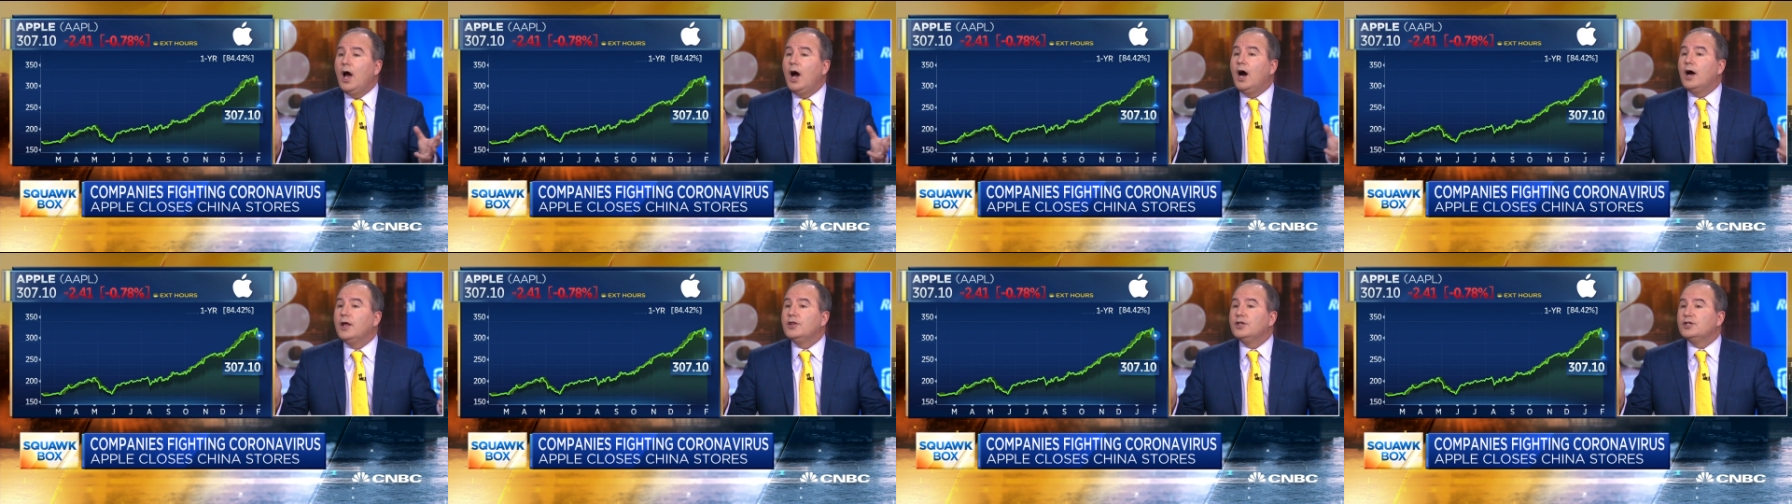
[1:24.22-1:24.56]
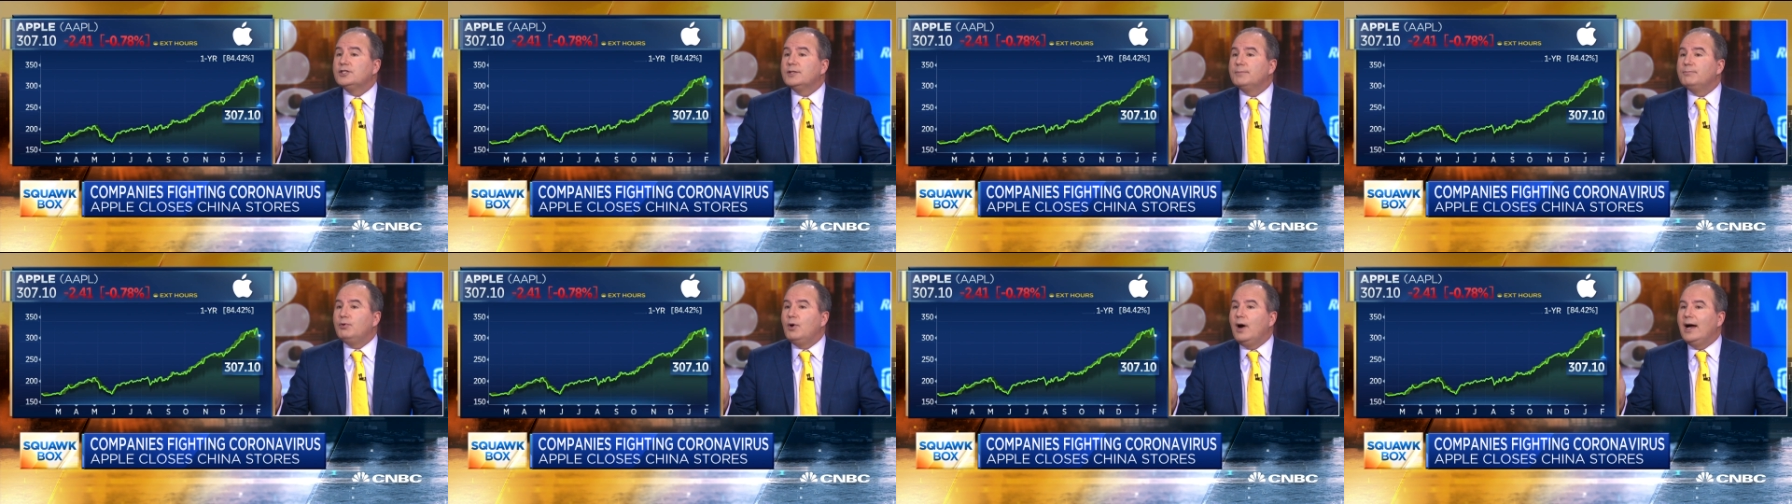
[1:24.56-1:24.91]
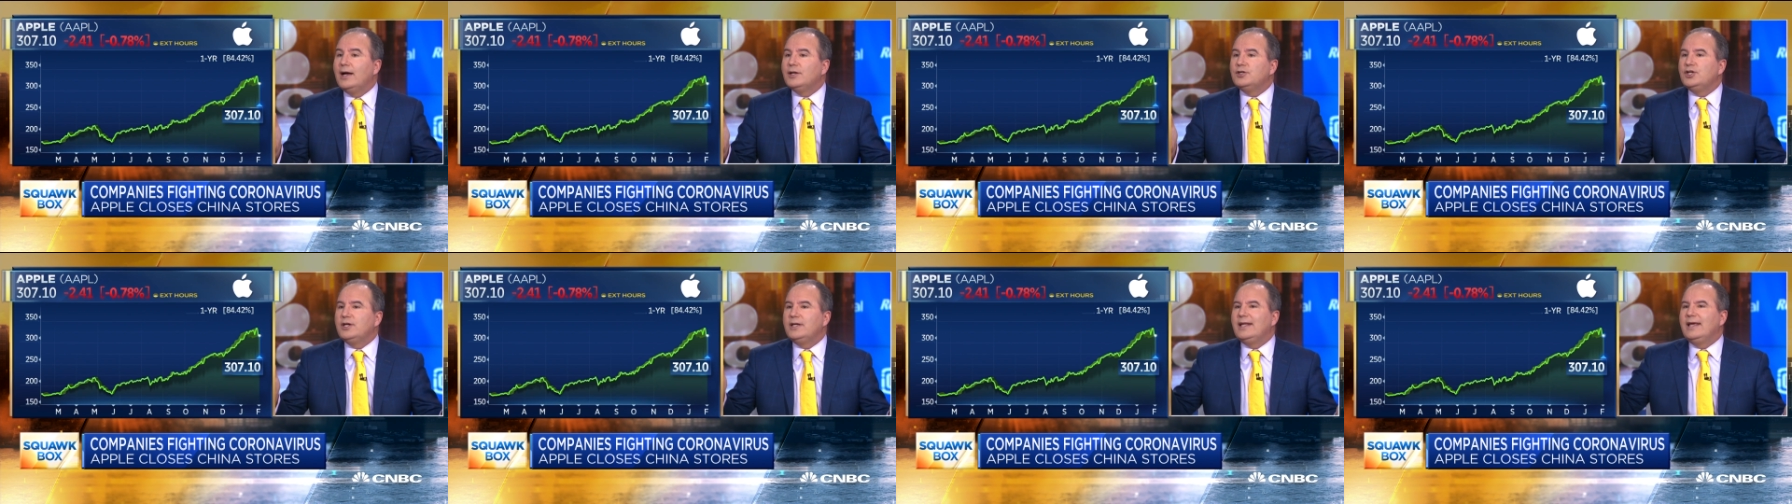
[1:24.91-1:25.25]
On the
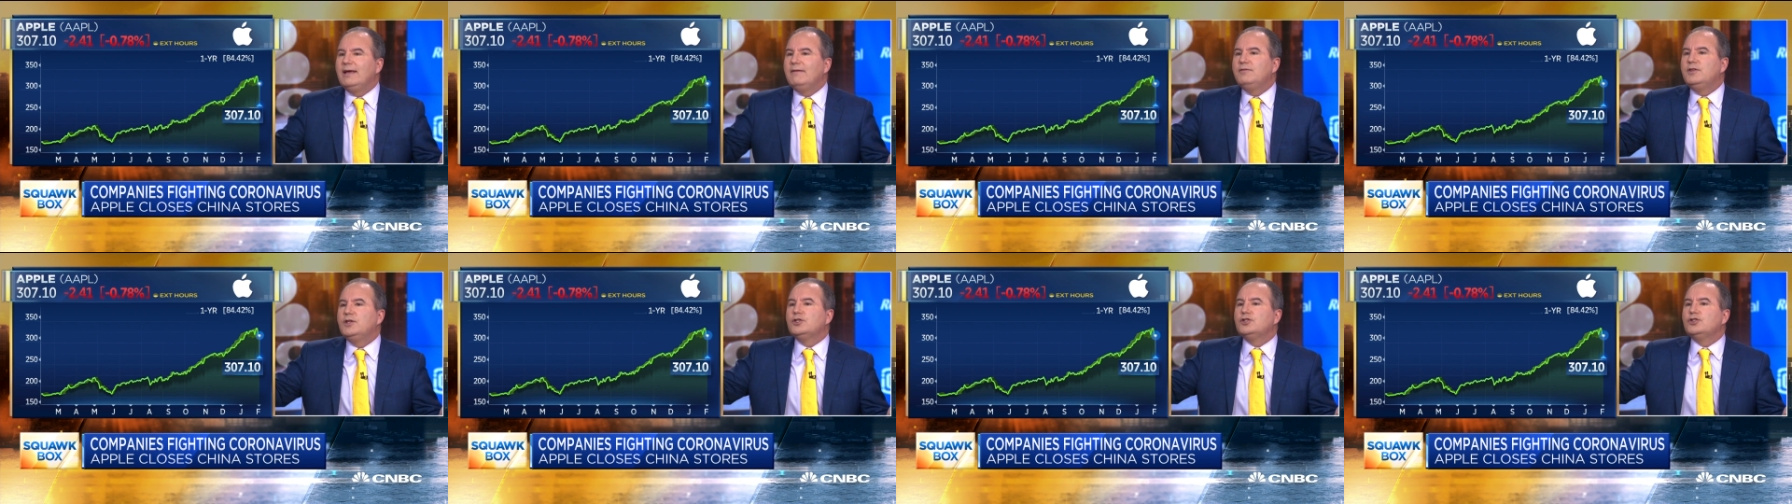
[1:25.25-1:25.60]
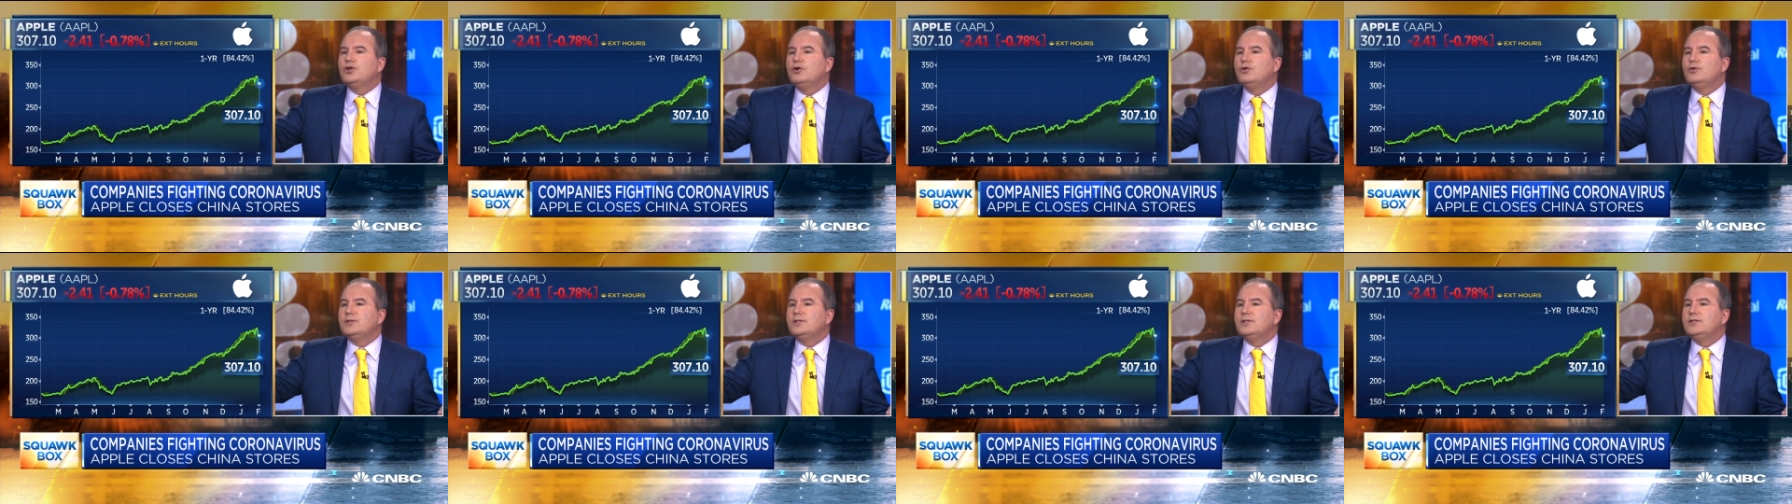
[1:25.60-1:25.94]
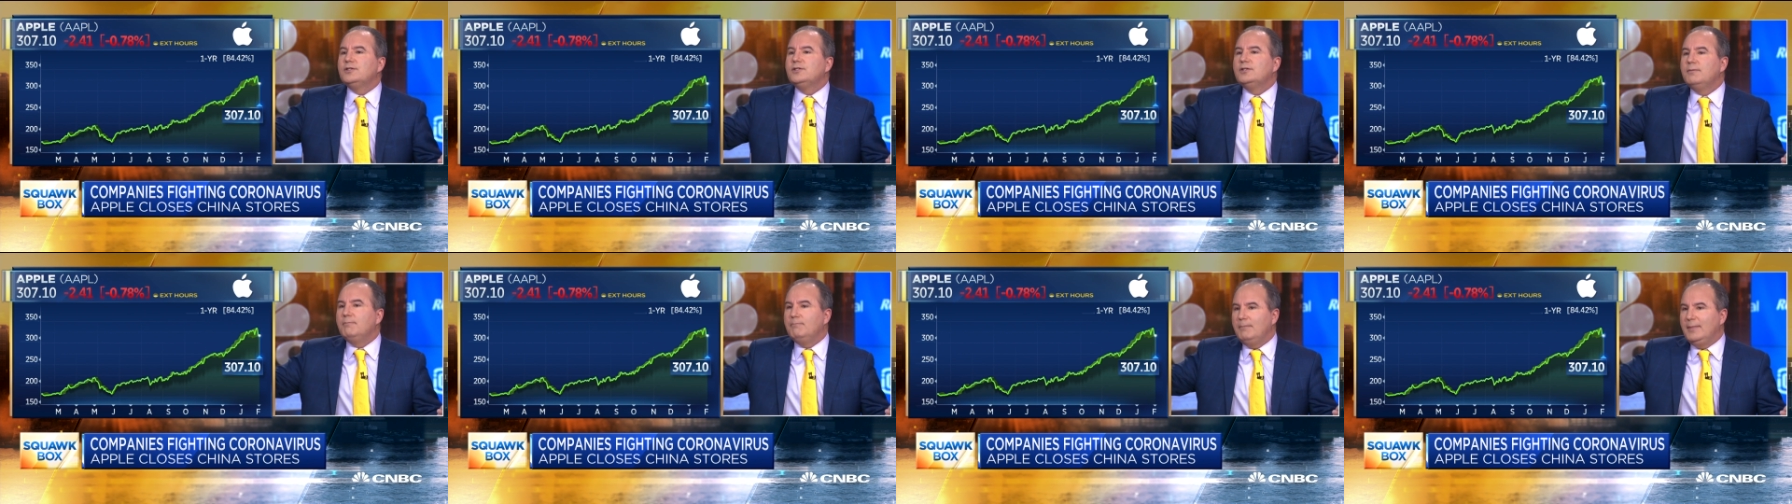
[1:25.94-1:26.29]
supply chain, if this goes
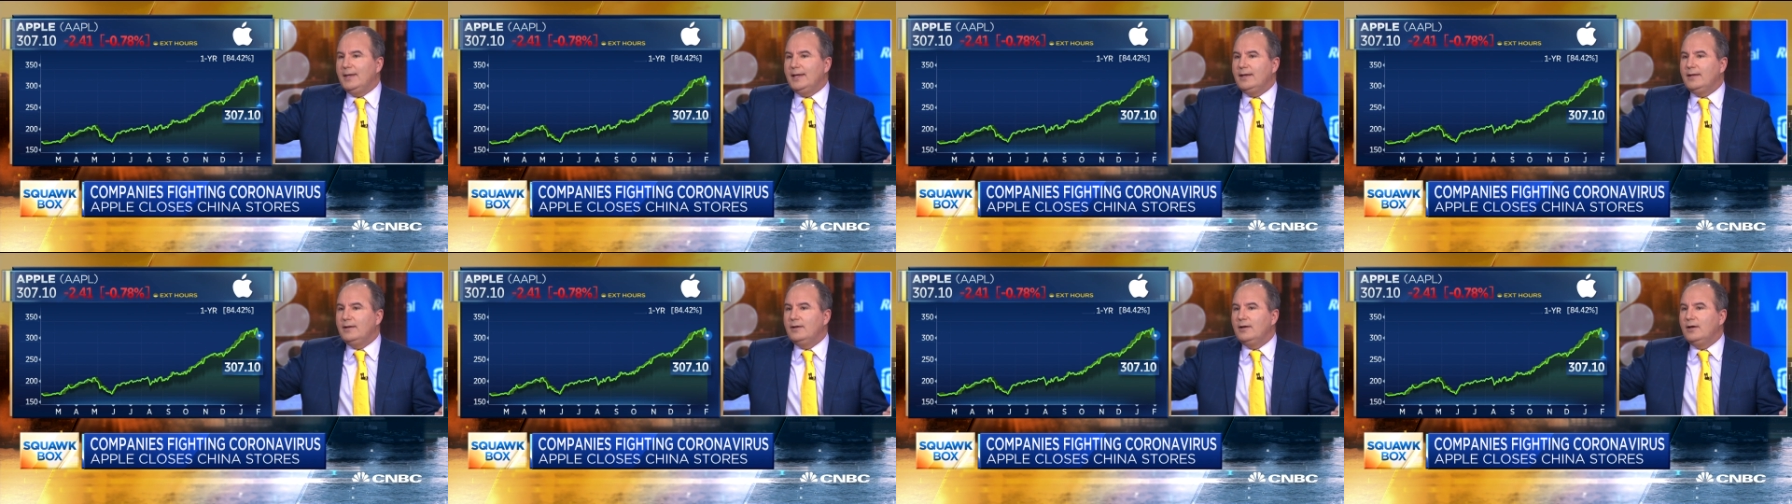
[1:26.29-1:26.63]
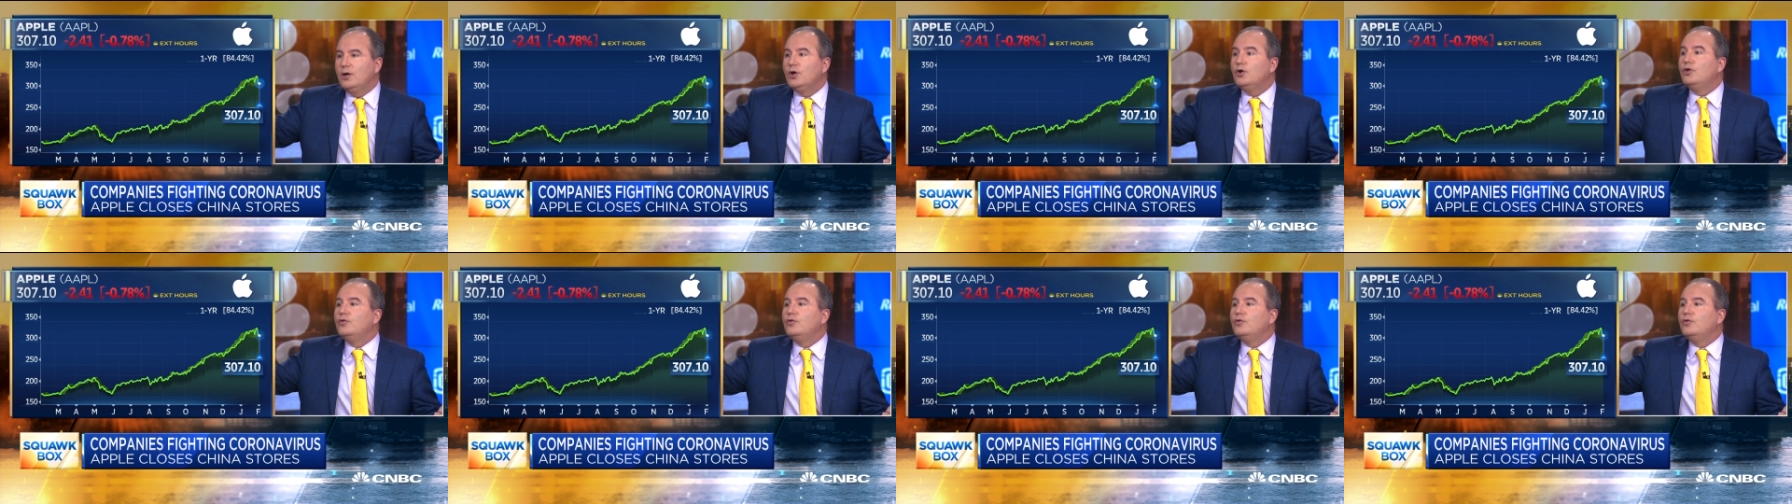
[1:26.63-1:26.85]
into mid